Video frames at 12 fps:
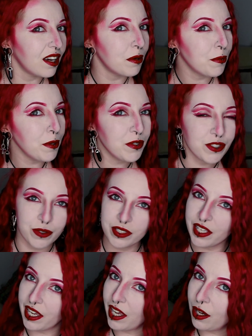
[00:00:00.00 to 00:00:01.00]
maybe to a
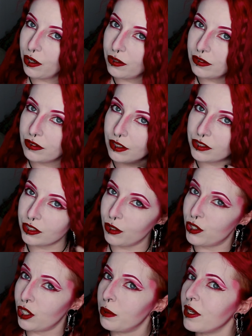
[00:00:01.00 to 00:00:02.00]
night out, not to go
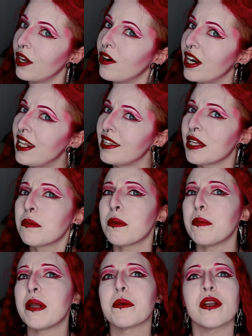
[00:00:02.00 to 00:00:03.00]
shopping or anything, but
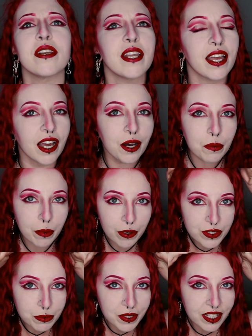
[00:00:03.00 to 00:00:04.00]
maybe on a night out
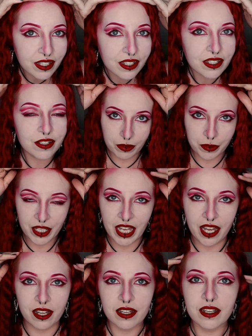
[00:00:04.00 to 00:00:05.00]
possibly. But
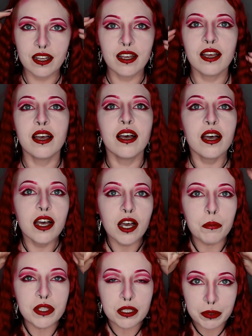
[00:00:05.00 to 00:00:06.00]
yeah,
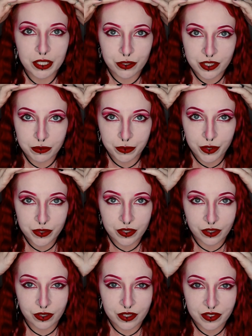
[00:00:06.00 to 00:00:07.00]
I'm a little bit gutted. Most
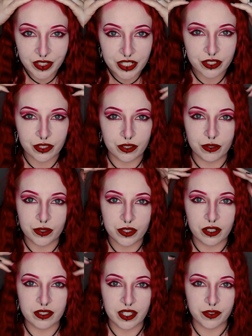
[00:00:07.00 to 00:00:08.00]
of the colours I've actually used
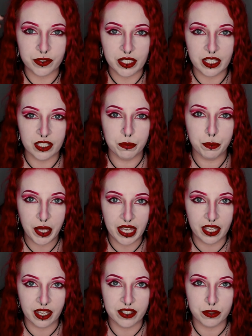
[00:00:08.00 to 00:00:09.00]
are definitely
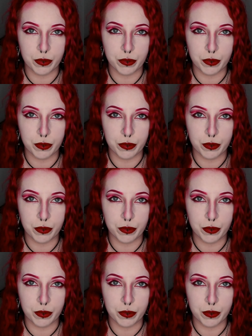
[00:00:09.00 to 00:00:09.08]
pink as